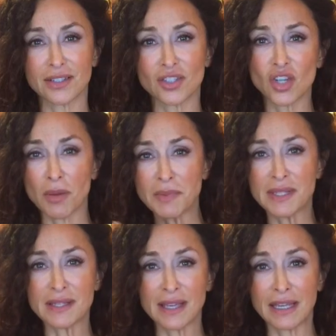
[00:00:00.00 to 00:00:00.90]

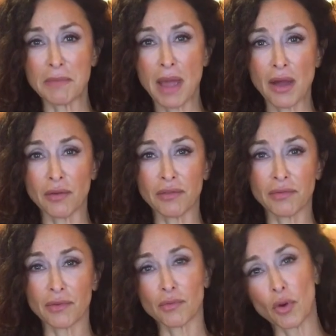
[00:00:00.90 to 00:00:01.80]
jumps in the
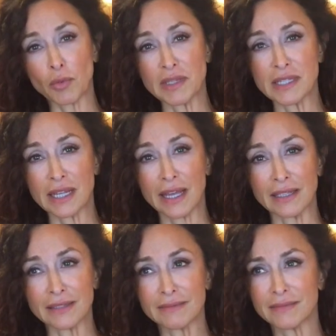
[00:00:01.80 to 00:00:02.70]
mouth, Roman
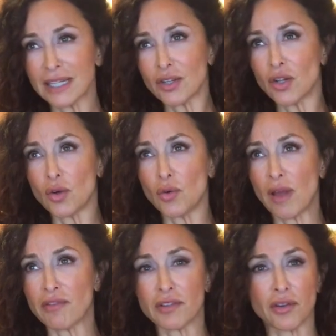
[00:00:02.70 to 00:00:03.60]
style. I don't know
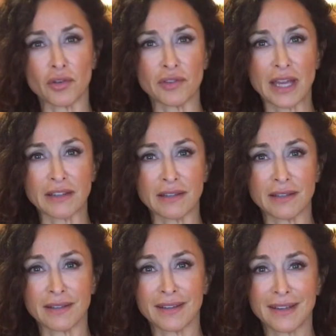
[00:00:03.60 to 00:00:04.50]
whoever thought of that
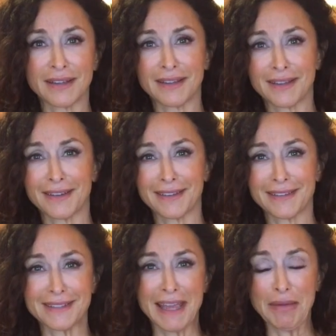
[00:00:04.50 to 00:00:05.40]

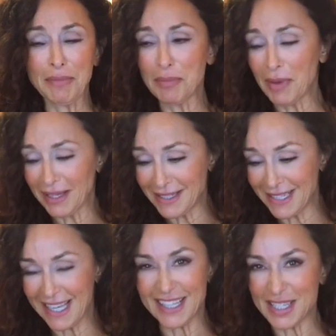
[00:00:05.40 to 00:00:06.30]
name, but
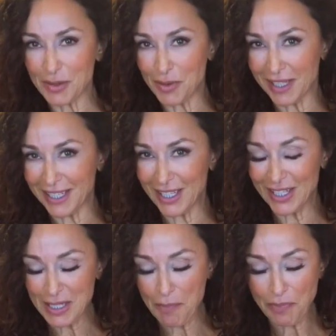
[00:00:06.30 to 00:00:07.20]
it's really
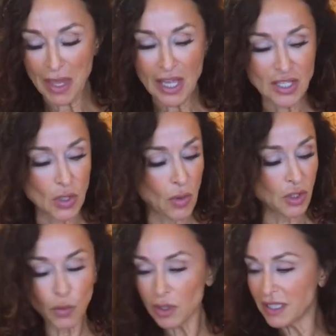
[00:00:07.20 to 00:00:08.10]
good. So
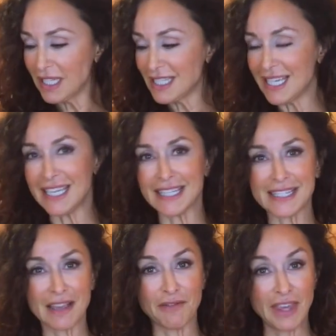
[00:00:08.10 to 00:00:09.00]
what you will need
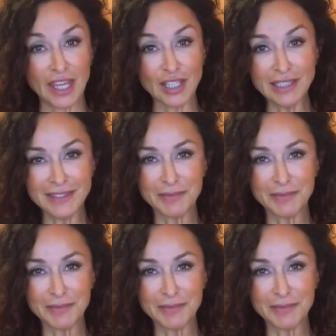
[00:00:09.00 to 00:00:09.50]
is veal,